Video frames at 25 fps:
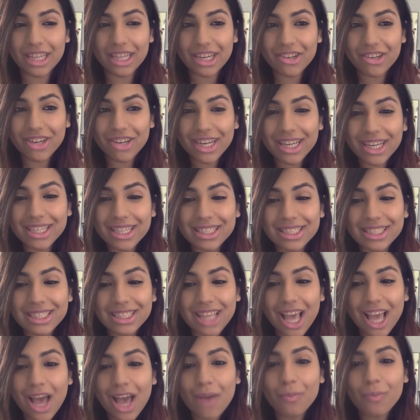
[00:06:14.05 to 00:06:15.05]
lyrics
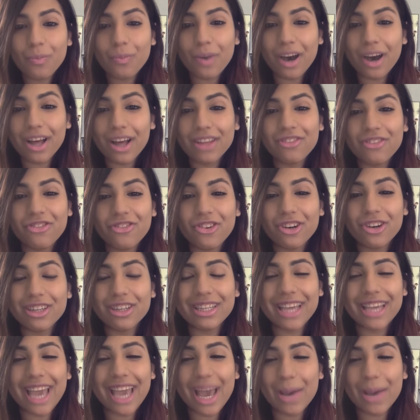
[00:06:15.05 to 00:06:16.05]
but for
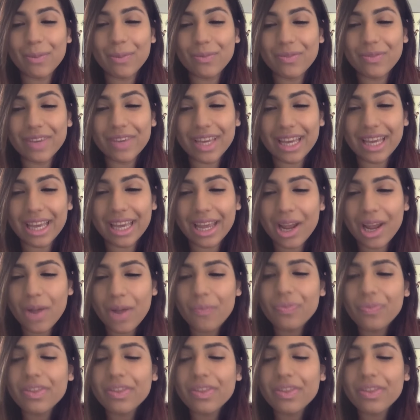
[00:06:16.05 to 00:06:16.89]
the MV